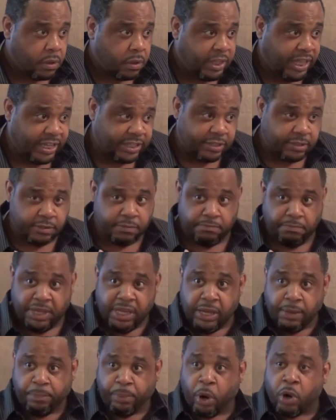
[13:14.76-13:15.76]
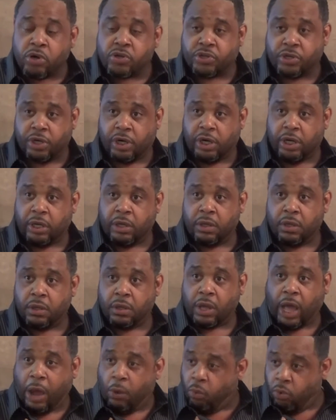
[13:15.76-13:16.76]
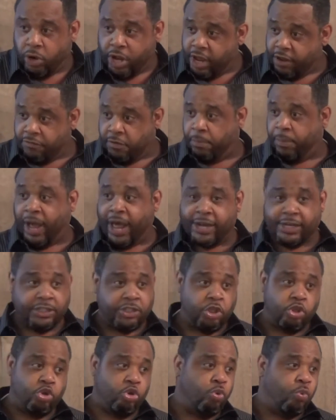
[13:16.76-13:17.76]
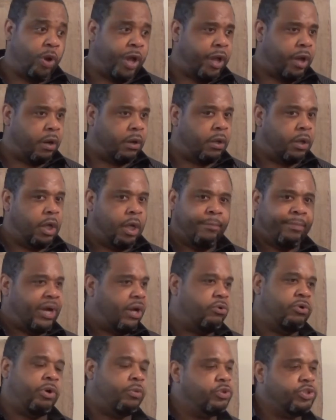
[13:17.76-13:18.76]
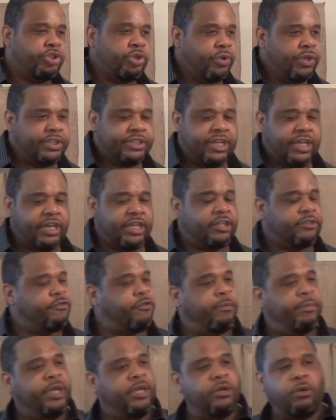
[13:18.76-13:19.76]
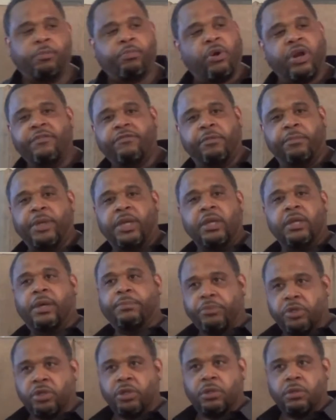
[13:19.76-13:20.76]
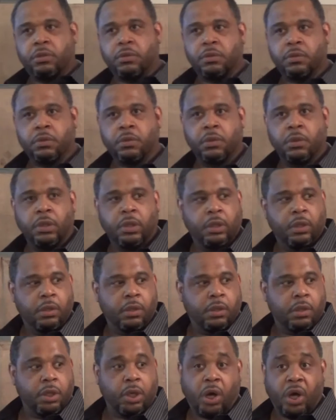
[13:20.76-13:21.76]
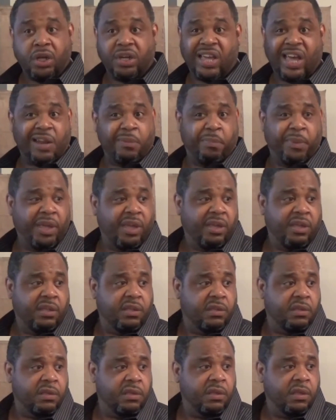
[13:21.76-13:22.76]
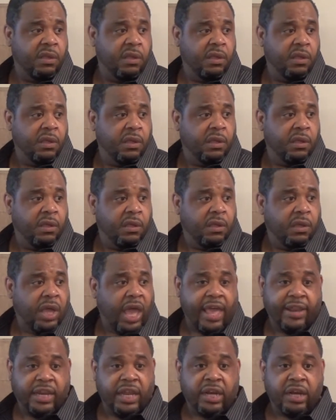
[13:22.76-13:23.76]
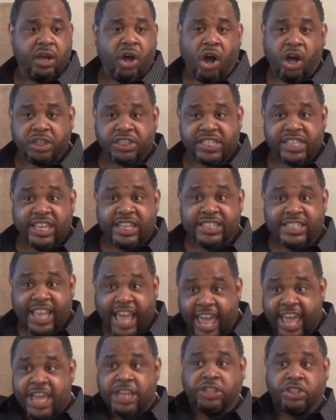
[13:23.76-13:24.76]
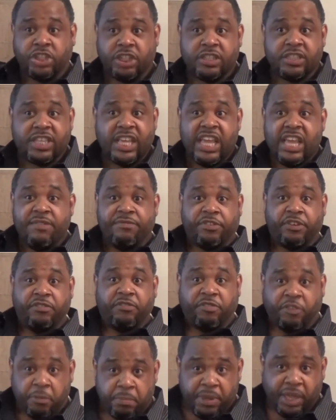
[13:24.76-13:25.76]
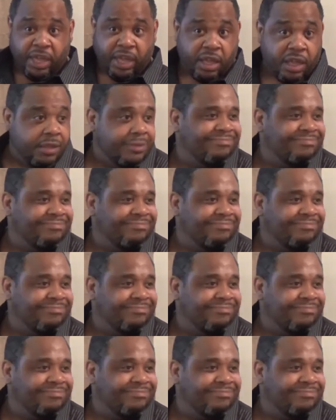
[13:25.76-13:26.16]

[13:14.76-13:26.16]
That's me personally. I want everybody to do well. But I don't know what your intent is for me. Don't pray for me. I'm good. God got me. And then God sends agents even for me.